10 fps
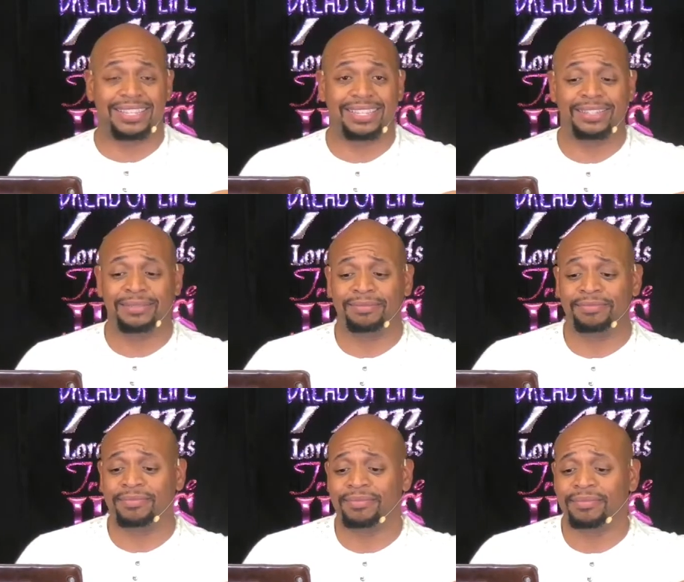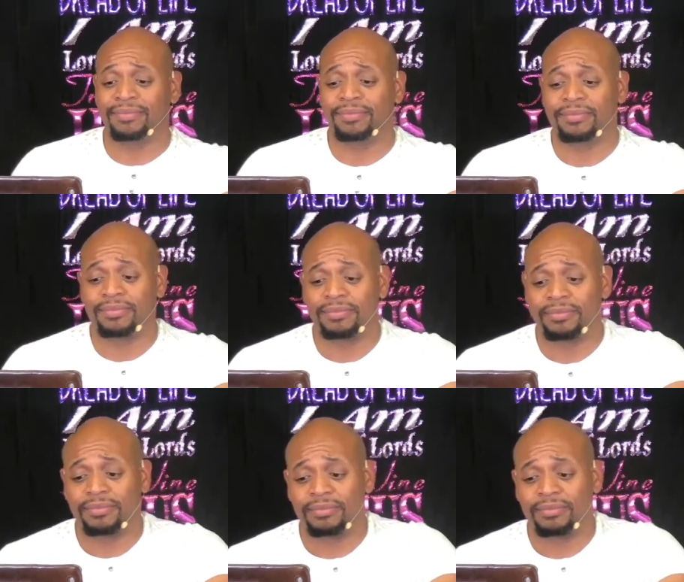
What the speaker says: (silence)